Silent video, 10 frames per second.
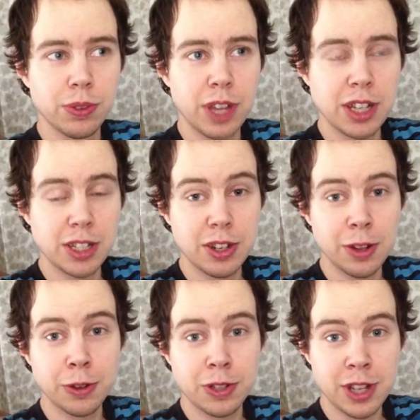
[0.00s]
that's
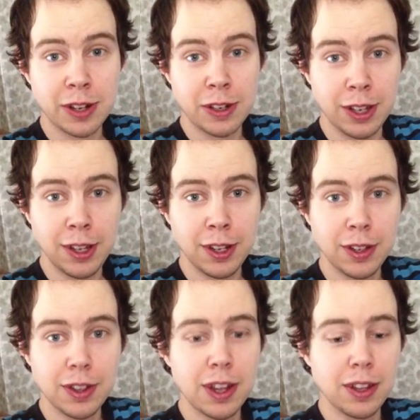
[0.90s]
another technique
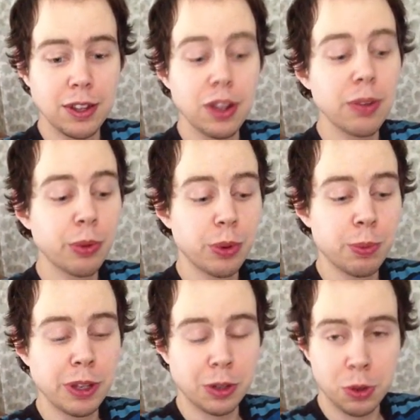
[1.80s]
that will
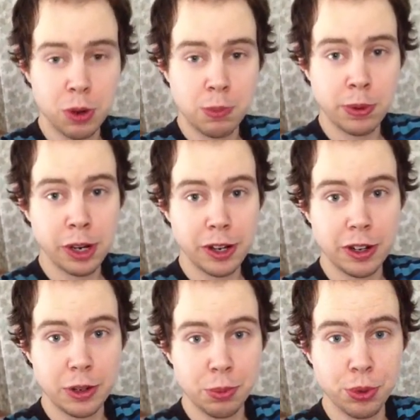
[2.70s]
be incorporated
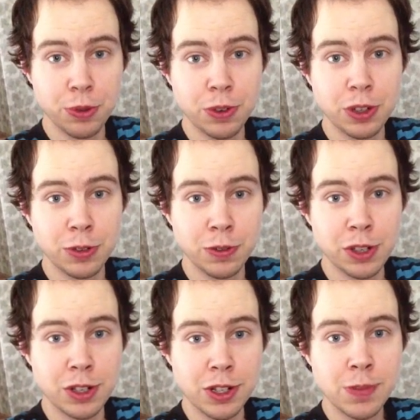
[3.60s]
in improving your
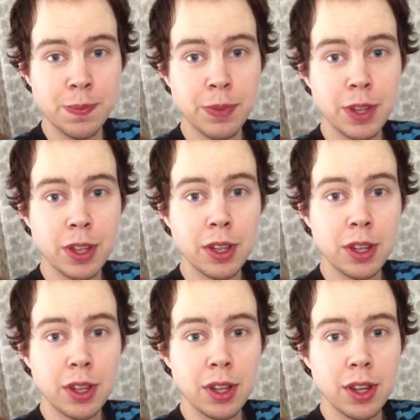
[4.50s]
vision.
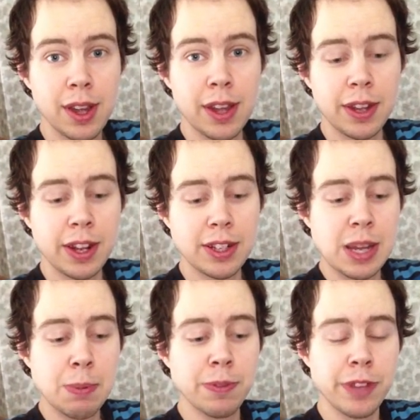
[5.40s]
And then on
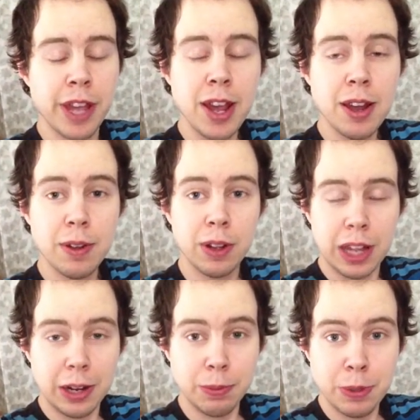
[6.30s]
top of that, a
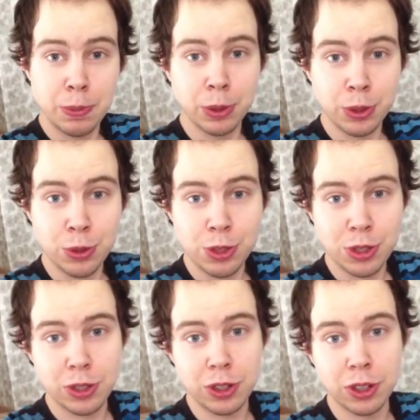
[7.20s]
lot of people
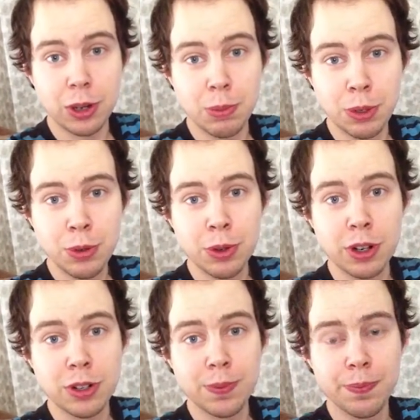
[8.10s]
using the
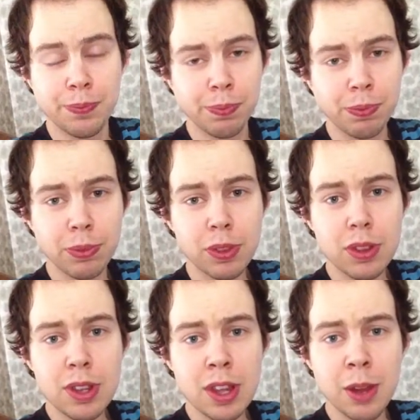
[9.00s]
computer.
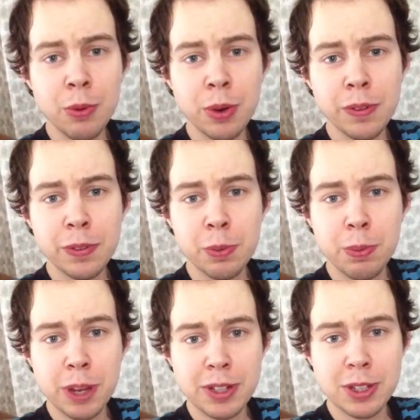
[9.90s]
And one of the
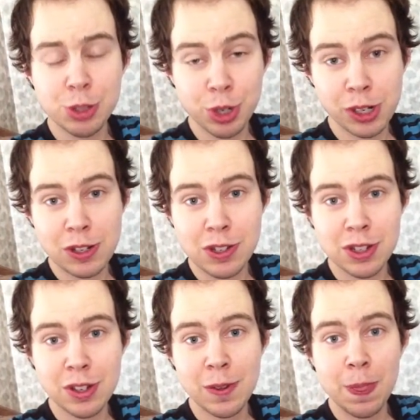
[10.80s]
best tricks
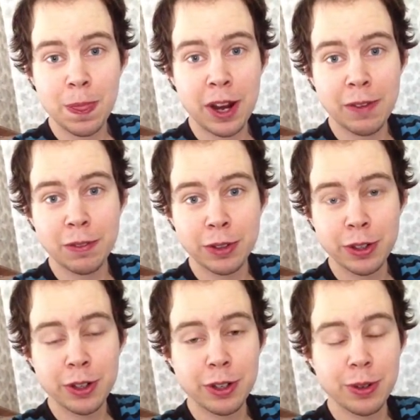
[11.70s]
that I've
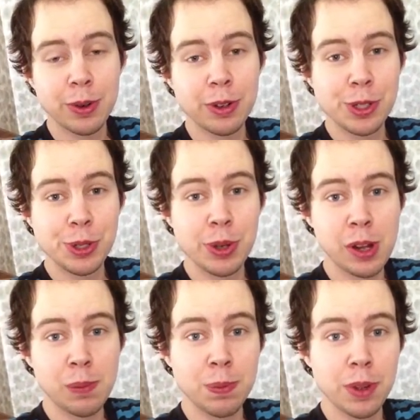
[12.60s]
learned in order to
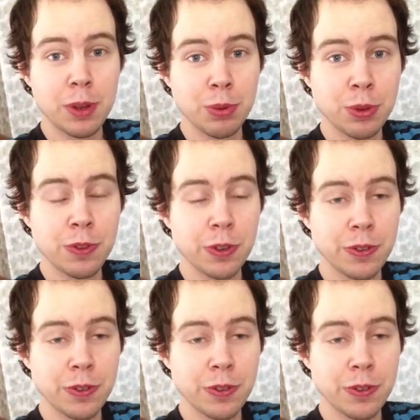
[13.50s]
help improve your